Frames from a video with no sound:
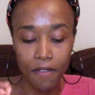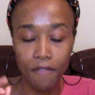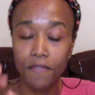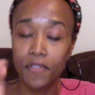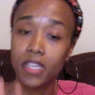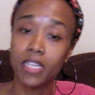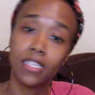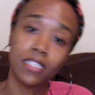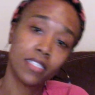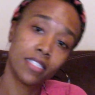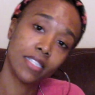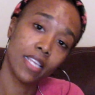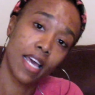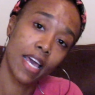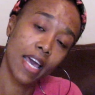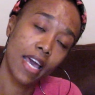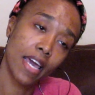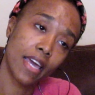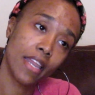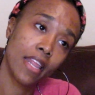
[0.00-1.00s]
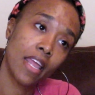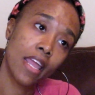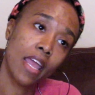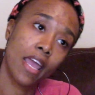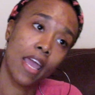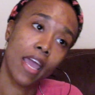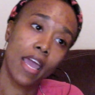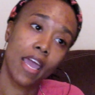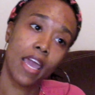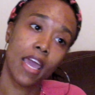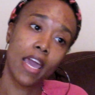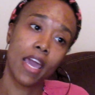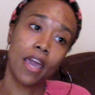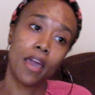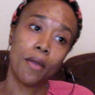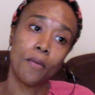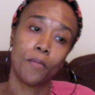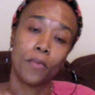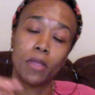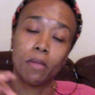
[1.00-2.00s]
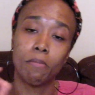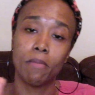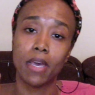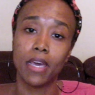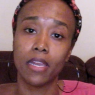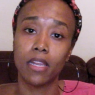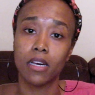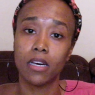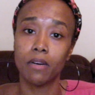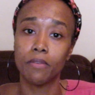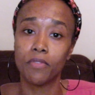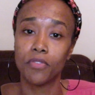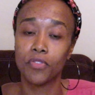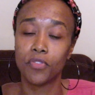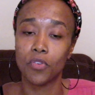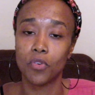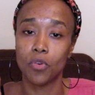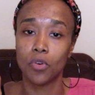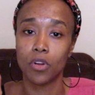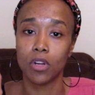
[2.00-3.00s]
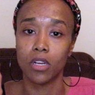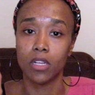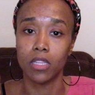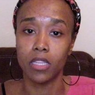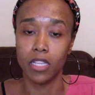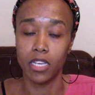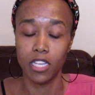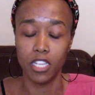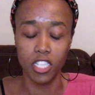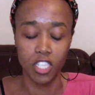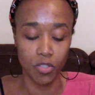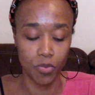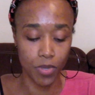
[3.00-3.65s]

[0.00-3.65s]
Finished that and we met up for lunch.